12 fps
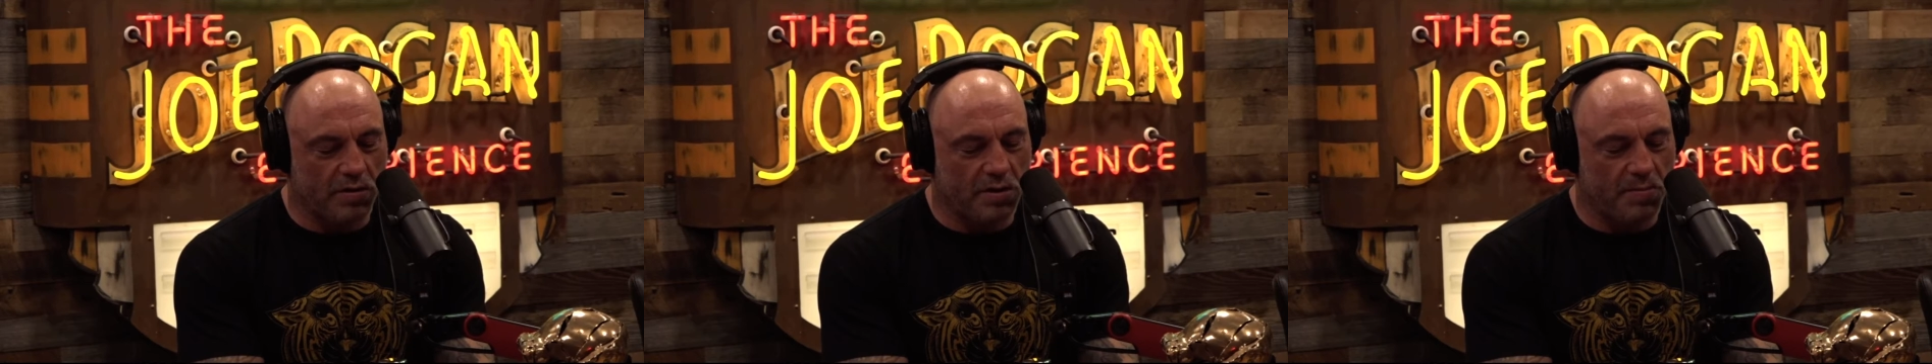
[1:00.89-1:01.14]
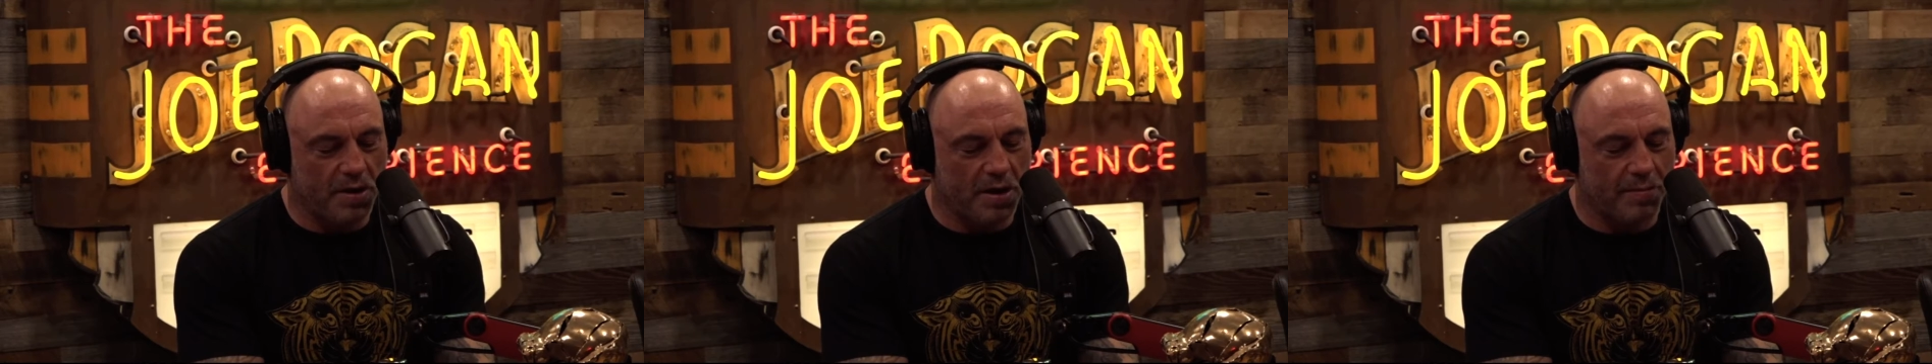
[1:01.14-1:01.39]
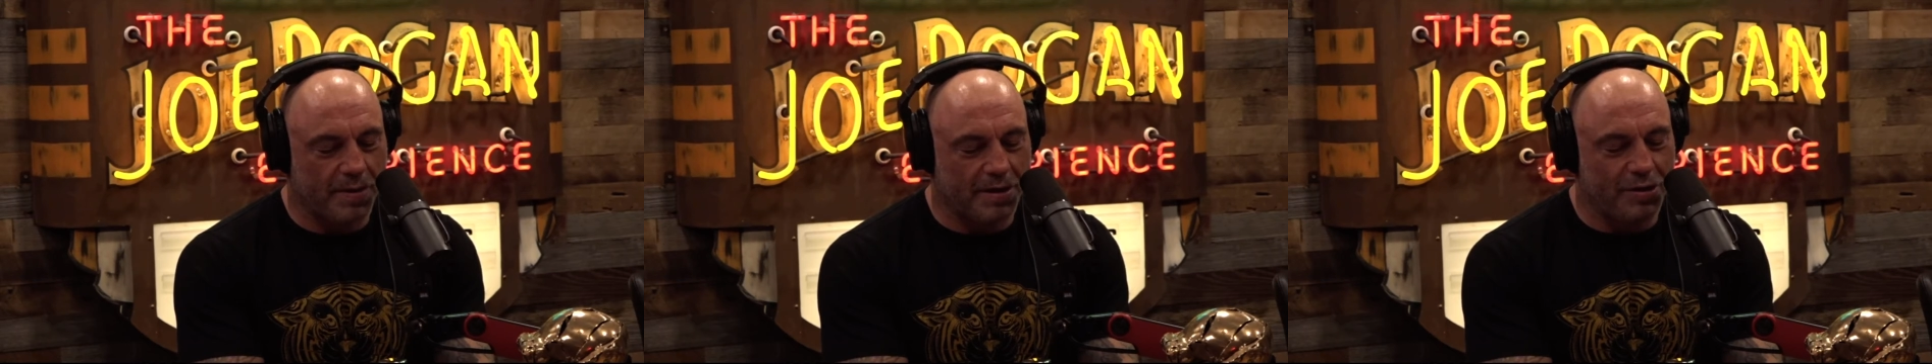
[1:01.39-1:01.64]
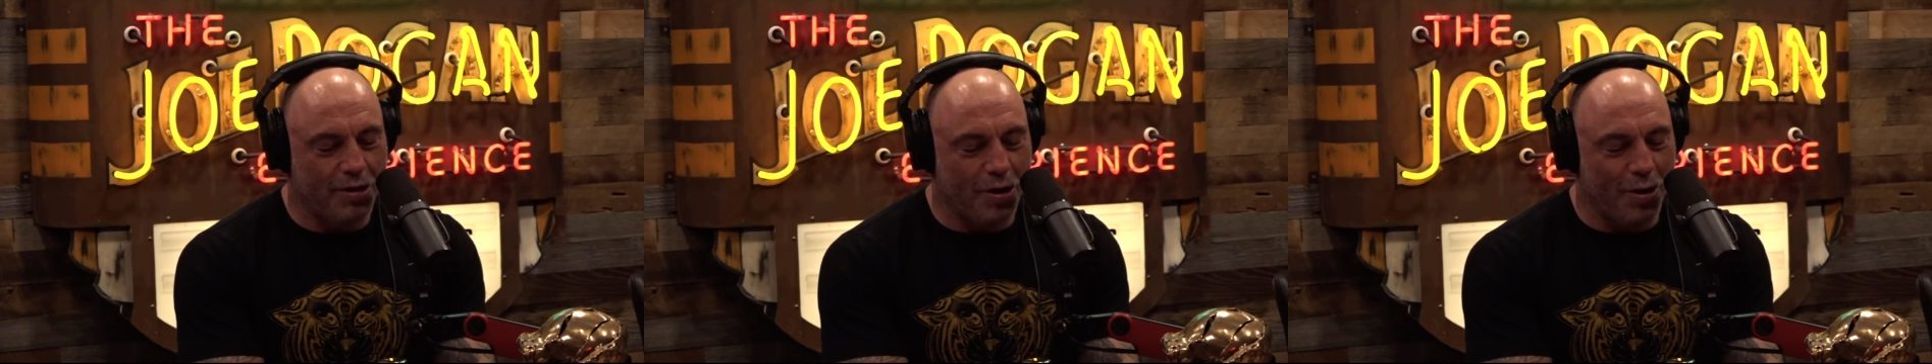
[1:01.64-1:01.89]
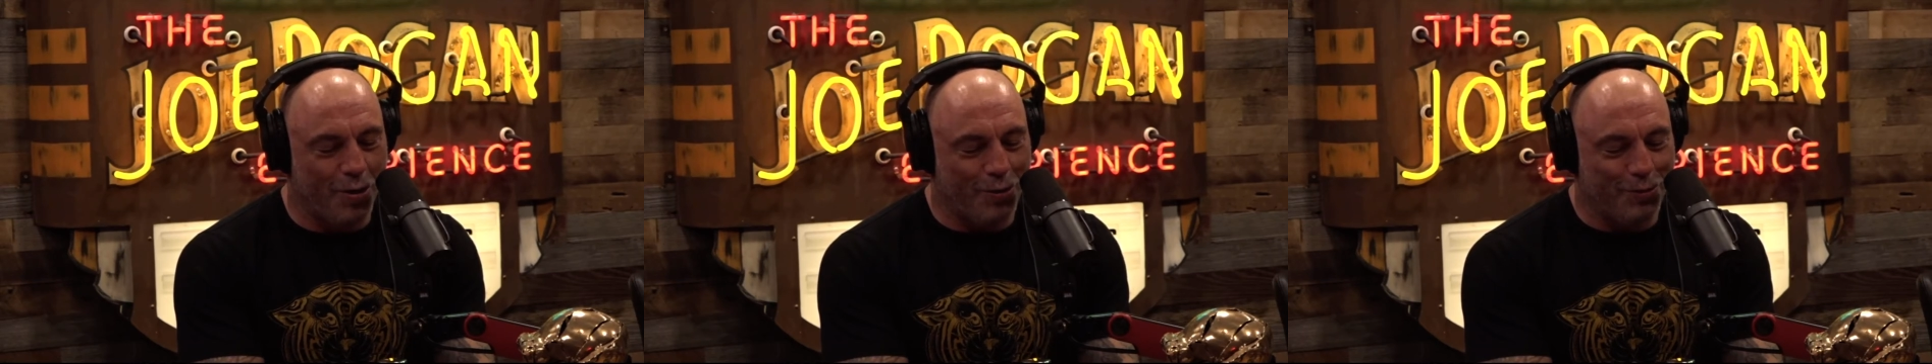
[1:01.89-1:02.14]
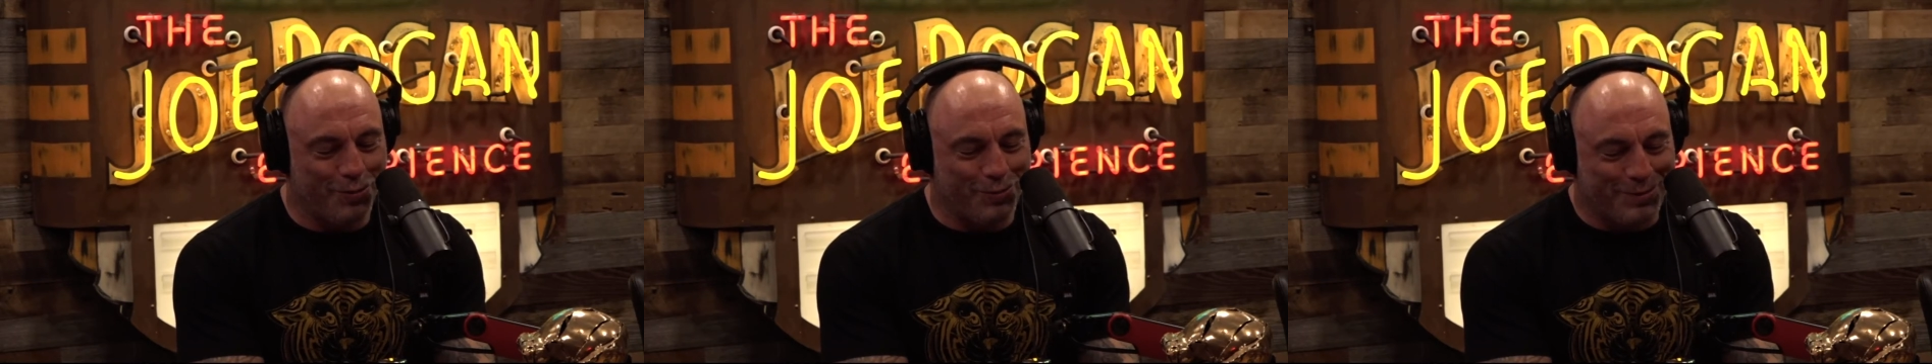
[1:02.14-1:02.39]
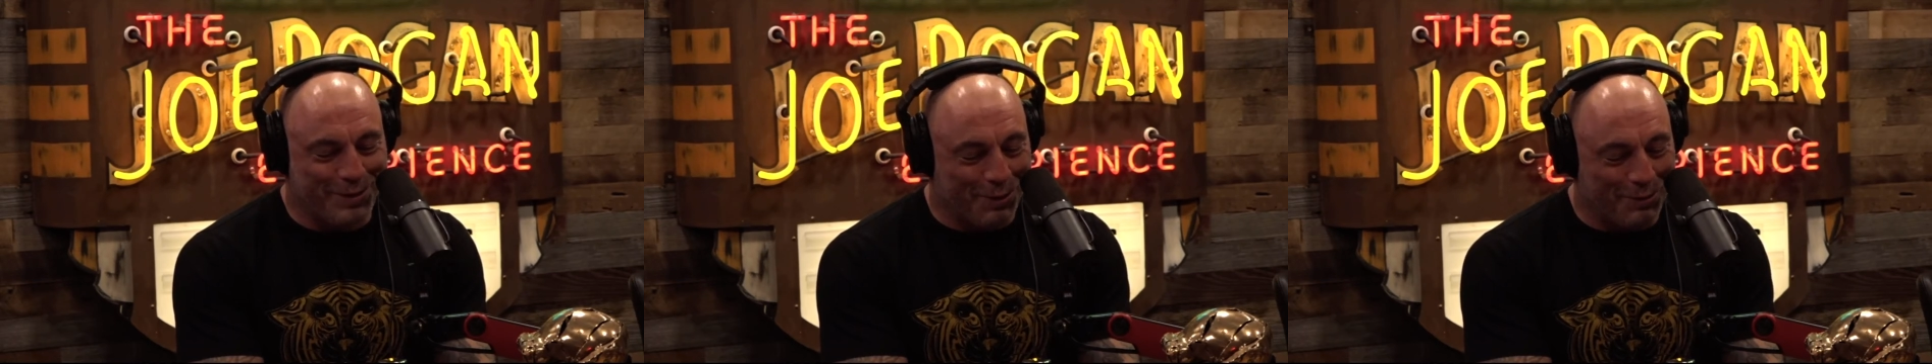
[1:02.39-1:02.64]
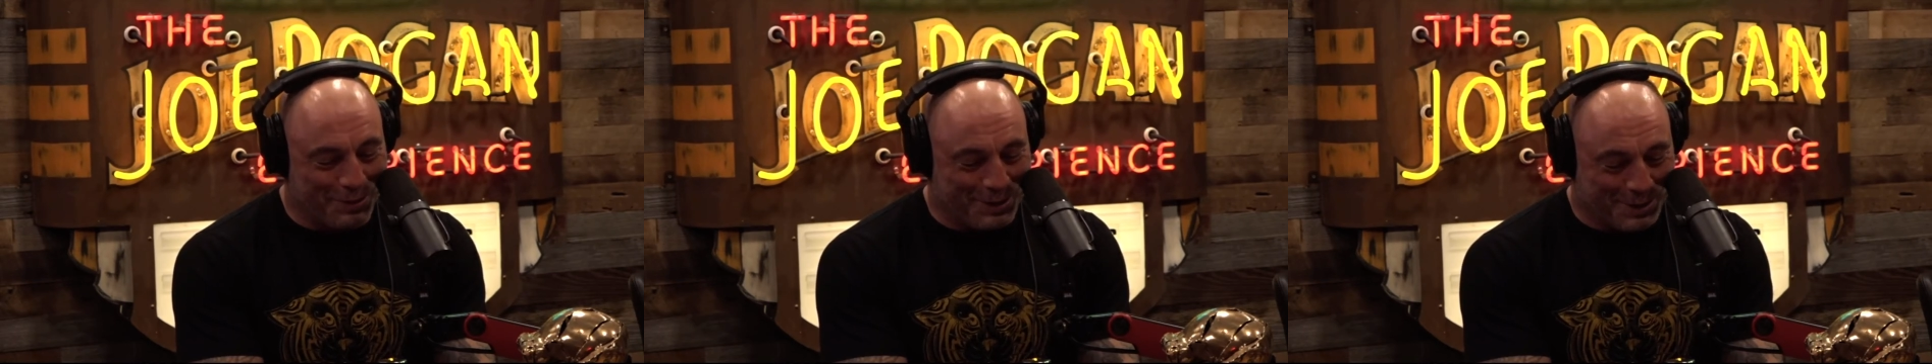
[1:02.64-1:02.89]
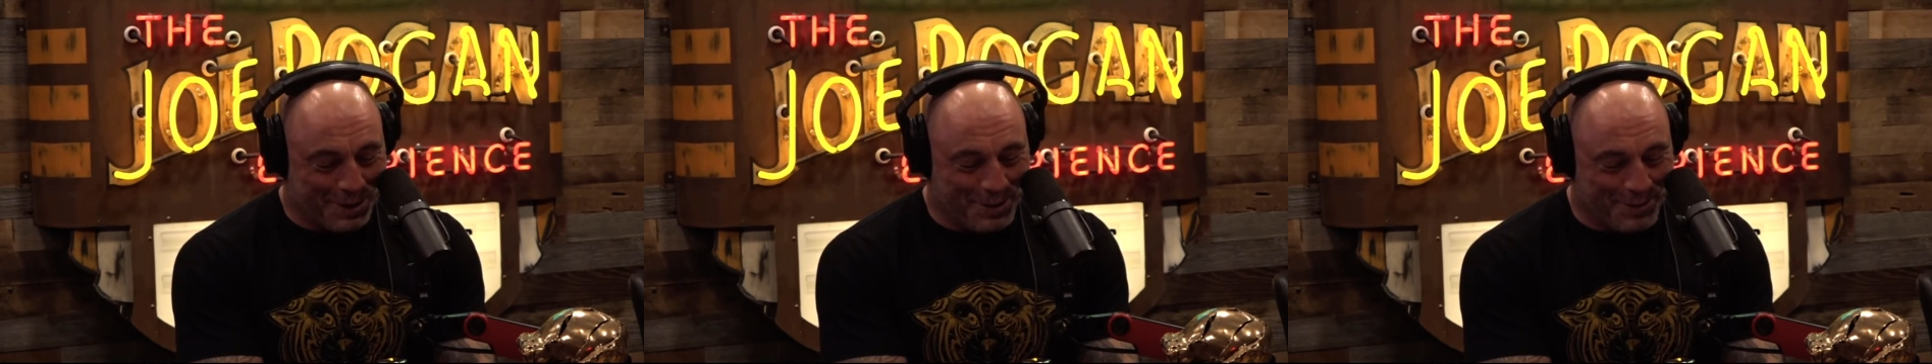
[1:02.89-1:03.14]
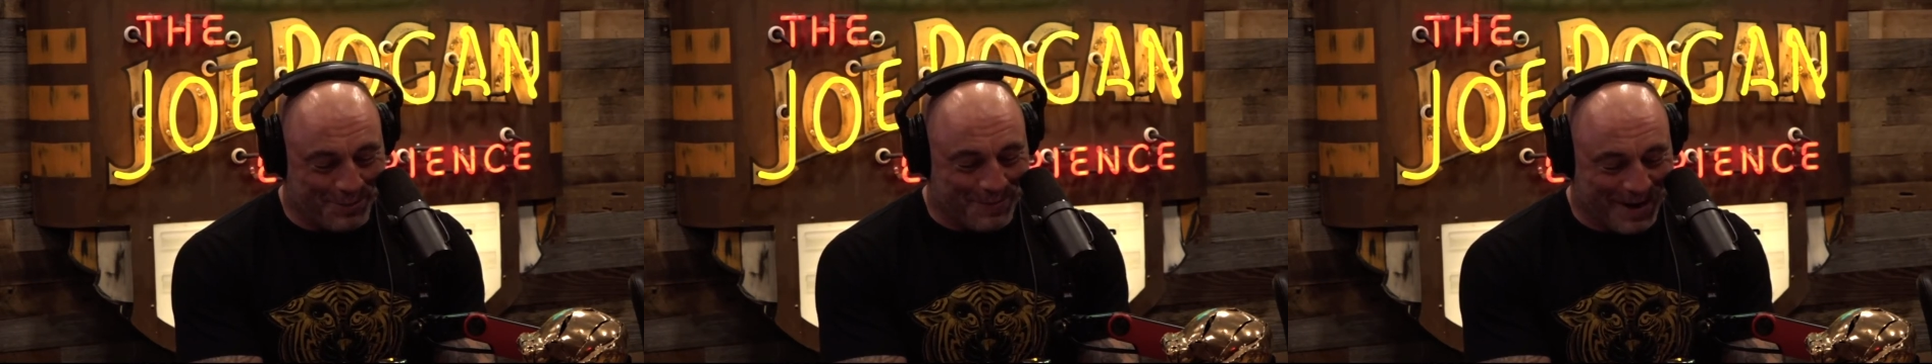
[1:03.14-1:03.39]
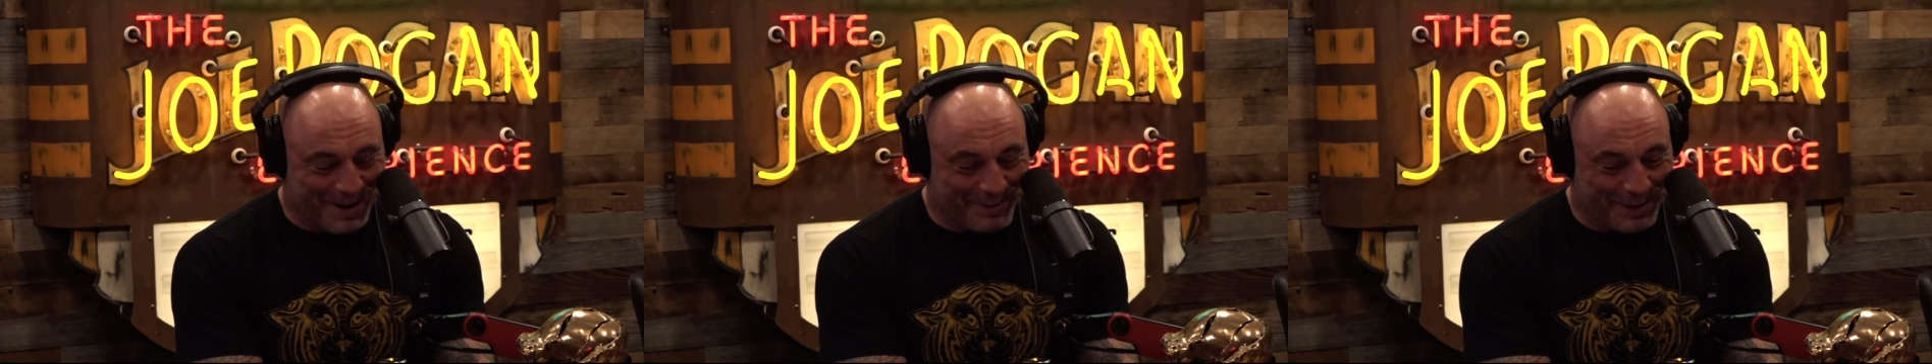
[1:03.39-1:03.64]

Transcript: bear. I'm like, no, don't go, man.